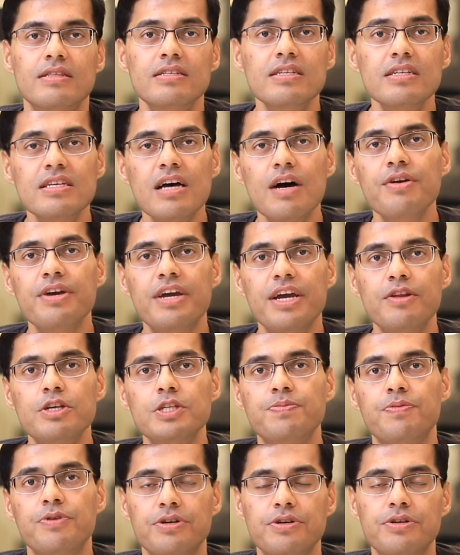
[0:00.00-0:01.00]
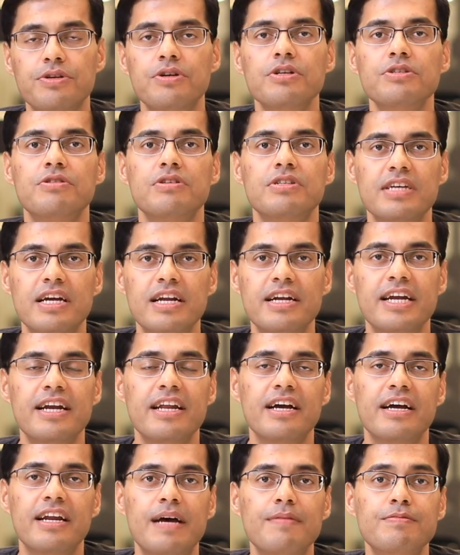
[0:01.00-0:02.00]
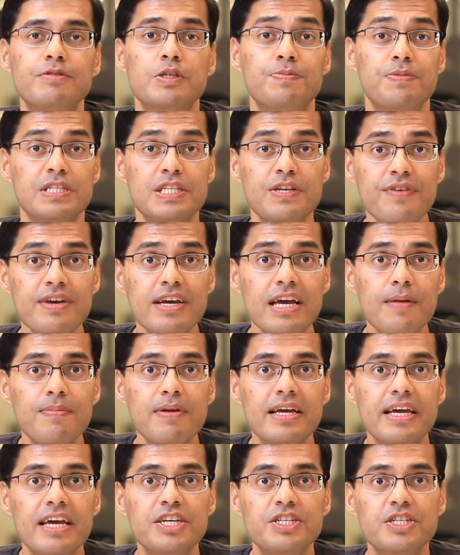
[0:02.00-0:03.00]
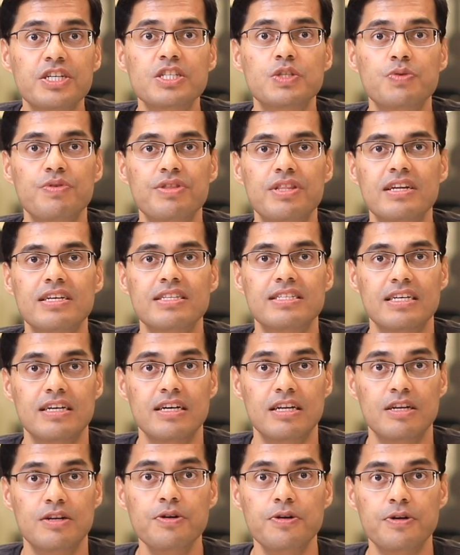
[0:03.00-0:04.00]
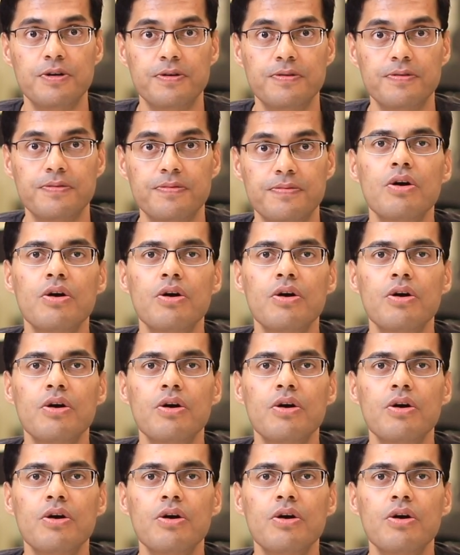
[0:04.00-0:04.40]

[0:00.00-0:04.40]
This is how you can use protocols to send datagrams to specific applications within a single node.